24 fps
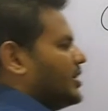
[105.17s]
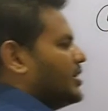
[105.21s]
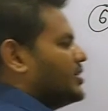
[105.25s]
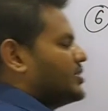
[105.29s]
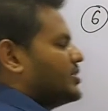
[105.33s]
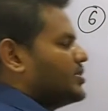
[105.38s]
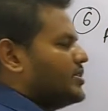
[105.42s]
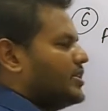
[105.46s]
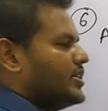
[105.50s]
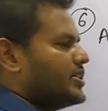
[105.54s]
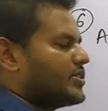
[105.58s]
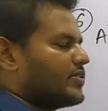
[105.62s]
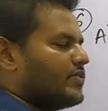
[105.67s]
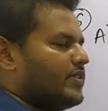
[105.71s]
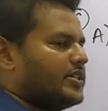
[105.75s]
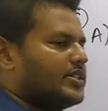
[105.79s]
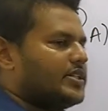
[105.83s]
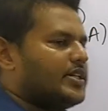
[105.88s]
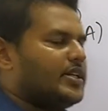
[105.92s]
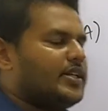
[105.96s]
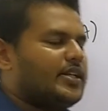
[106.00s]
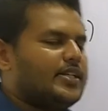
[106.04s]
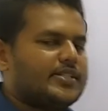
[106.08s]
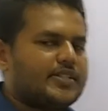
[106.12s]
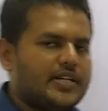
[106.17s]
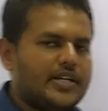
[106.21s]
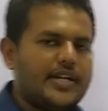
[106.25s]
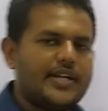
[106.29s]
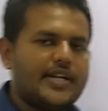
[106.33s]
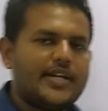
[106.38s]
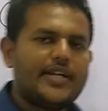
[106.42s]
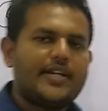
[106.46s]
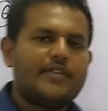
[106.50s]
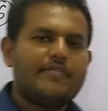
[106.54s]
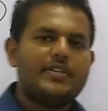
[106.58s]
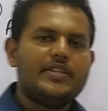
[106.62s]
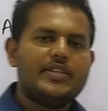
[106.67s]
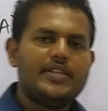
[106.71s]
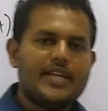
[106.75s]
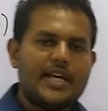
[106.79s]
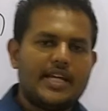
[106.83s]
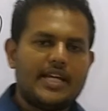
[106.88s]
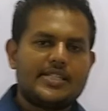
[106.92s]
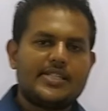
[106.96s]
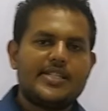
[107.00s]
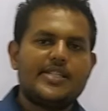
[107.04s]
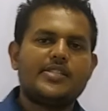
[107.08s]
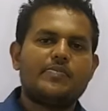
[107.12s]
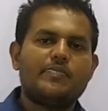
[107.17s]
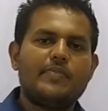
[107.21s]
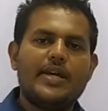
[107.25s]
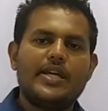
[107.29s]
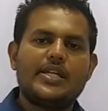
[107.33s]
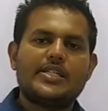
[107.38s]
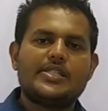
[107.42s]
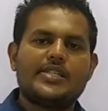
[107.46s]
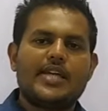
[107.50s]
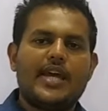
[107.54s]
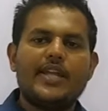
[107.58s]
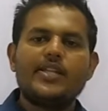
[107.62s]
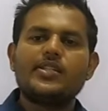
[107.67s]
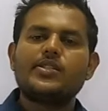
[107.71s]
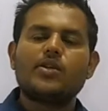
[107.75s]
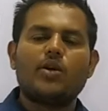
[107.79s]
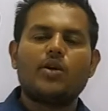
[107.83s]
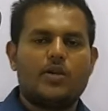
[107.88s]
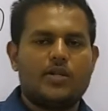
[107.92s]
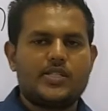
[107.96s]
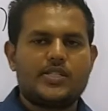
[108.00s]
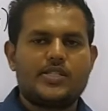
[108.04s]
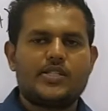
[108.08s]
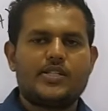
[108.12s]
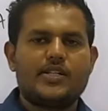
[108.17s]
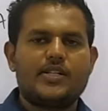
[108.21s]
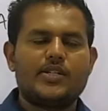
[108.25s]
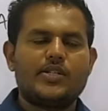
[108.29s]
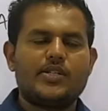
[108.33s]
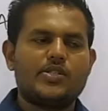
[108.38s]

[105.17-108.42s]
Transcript: So this question is related with the acids, base and salts.